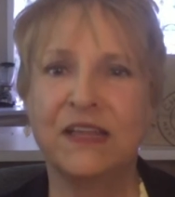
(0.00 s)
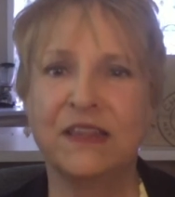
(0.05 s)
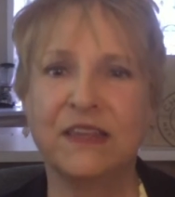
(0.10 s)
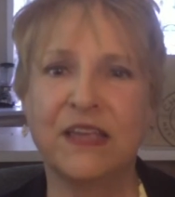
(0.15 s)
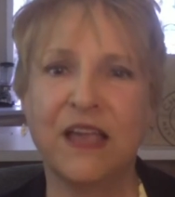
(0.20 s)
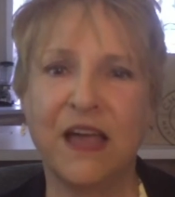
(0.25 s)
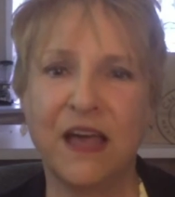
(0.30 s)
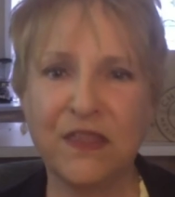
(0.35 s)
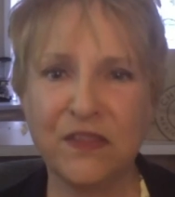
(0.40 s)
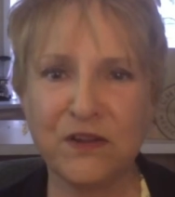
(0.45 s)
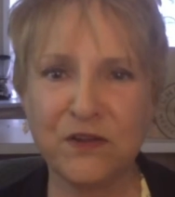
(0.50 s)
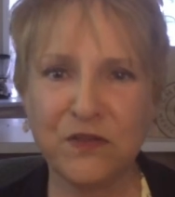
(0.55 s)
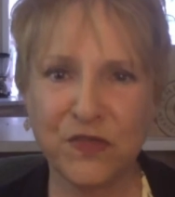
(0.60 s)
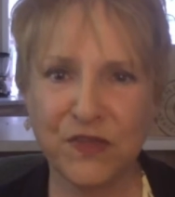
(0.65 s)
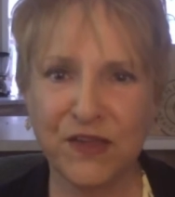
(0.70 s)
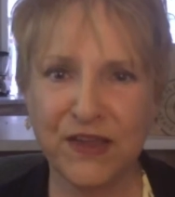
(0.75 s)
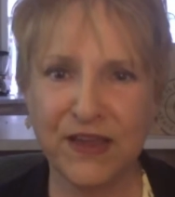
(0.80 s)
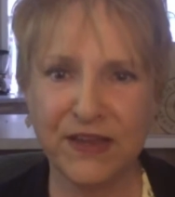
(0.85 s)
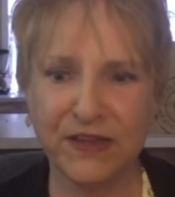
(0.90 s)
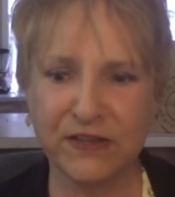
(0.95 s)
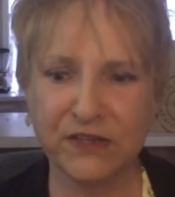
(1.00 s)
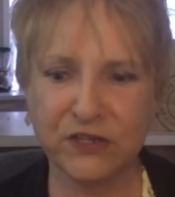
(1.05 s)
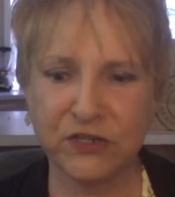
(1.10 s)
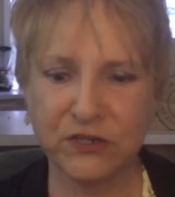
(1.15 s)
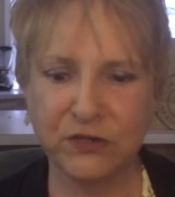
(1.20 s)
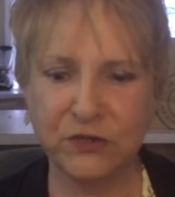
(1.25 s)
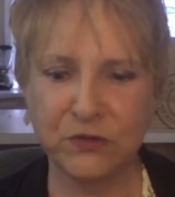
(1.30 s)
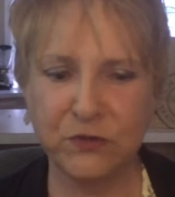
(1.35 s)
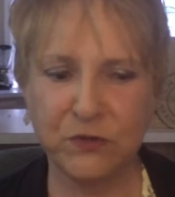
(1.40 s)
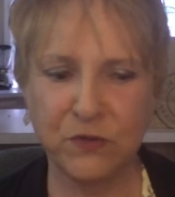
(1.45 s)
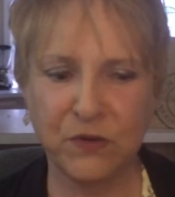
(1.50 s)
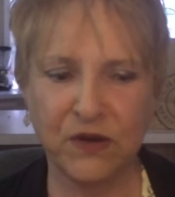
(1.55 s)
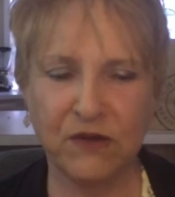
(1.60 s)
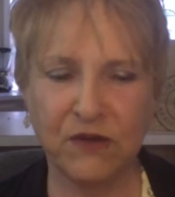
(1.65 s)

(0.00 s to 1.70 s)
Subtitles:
The other thing to